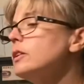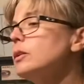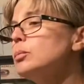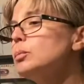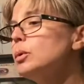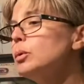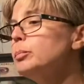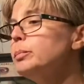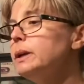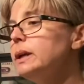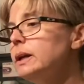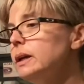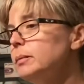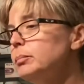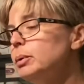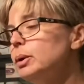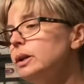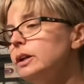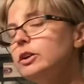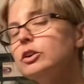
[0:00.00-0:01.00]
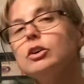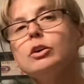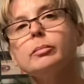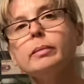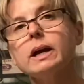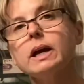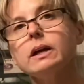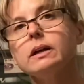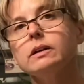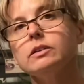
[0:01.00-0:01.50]
we'll be putting her
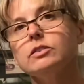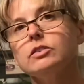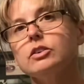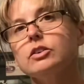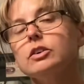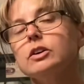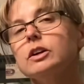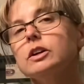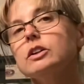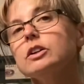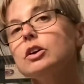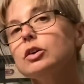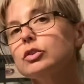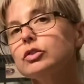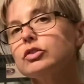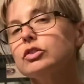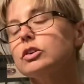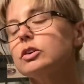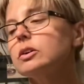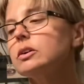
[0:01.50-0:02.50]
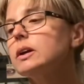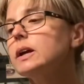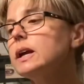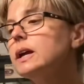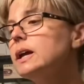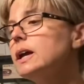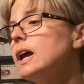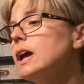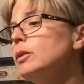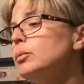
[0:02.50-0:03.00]
back into her enclosure.
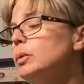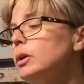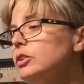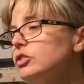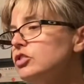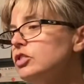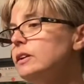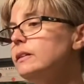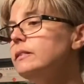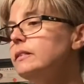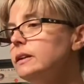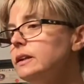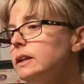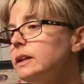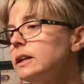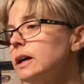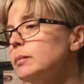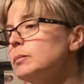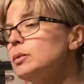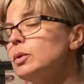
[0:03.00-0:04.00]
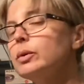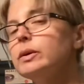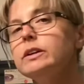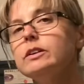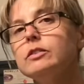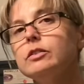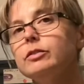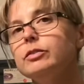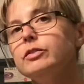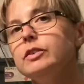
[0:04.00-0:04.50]
And while she's eating, I'm going
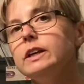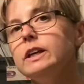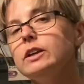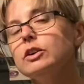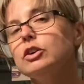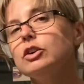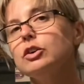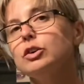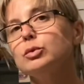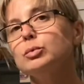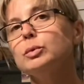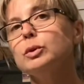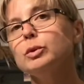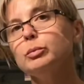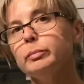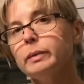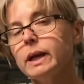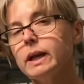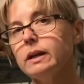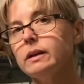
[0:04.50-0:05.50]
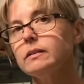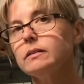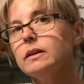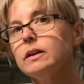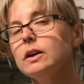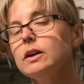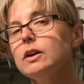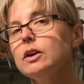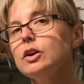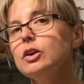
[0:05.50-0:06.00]
to feed her roommate,
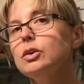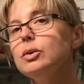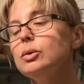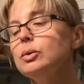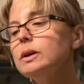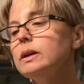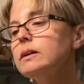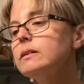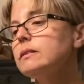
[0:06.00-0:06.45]
who is